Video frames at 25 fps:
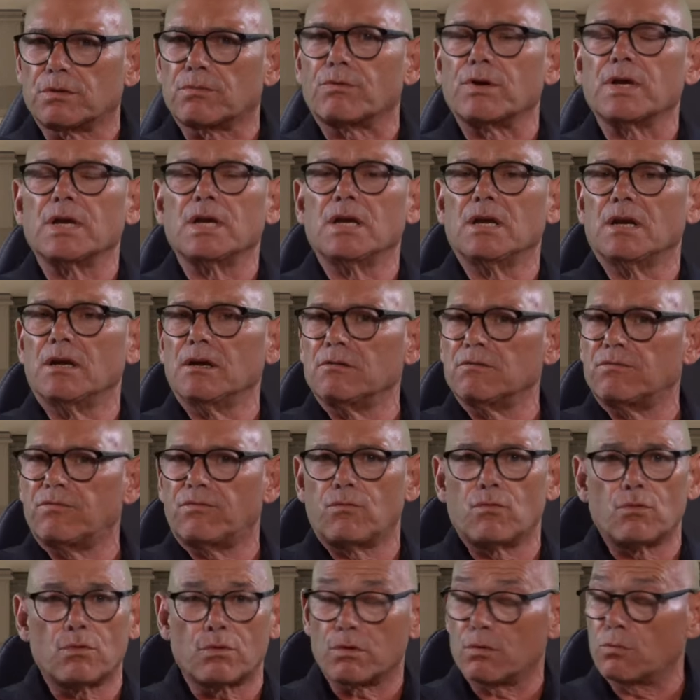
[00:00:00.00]
3, and
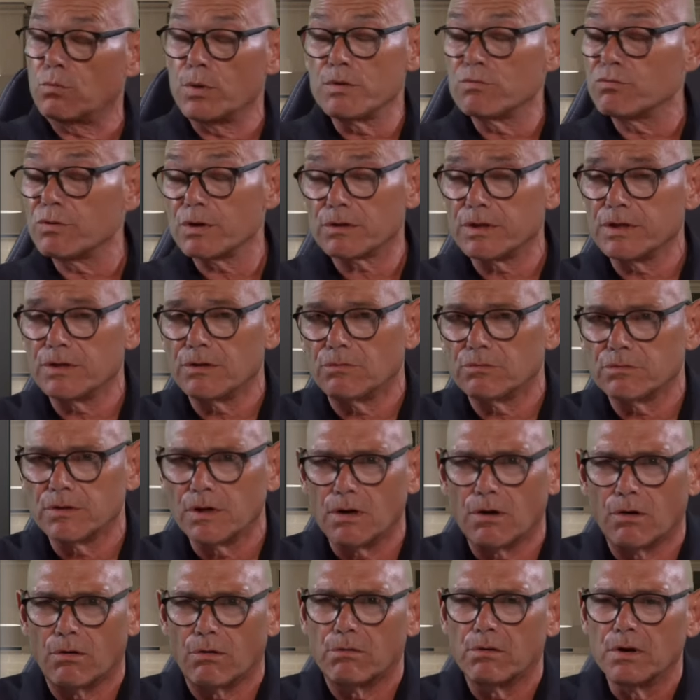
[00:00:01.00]
4, we really don't
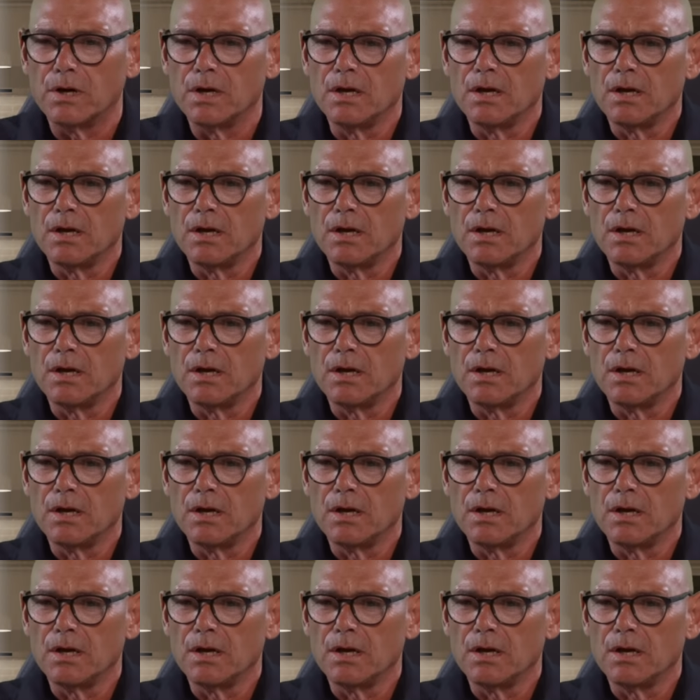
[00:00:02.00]
know.